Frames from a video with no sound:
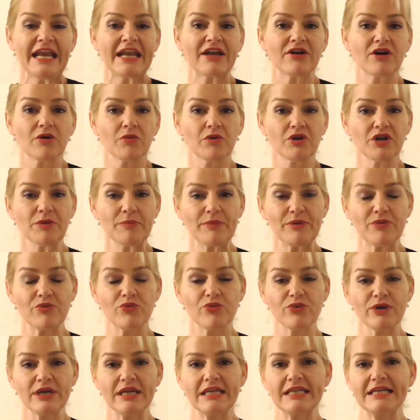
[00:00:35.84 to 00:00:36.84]
Now I want to be
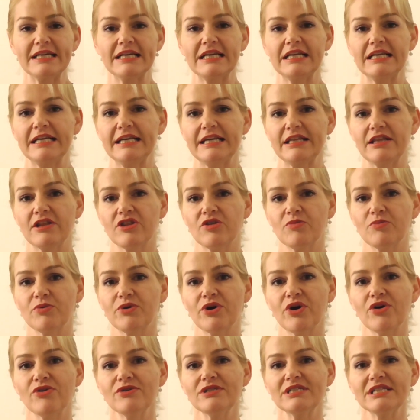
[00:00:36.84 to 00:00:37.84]
really clear that the
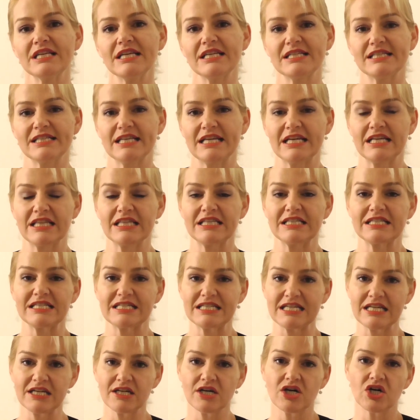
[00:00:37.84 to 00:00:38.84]
processing that
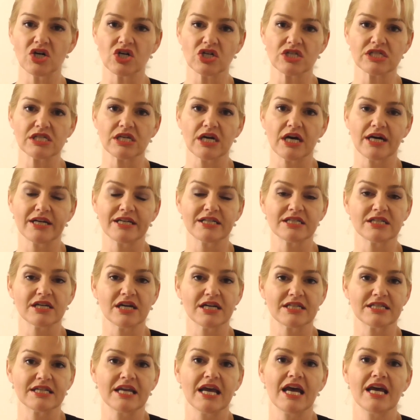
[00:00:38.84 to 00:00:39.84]
zinc oxide and
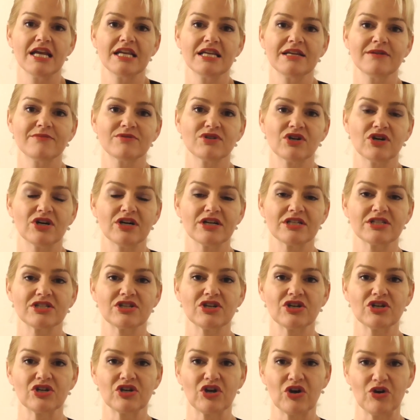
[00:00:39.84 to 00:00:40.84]
titanium
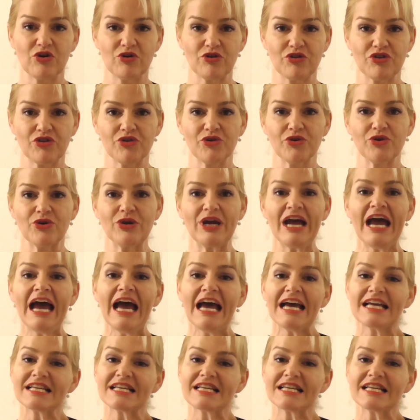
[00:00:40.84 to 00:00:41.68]
dioxide go through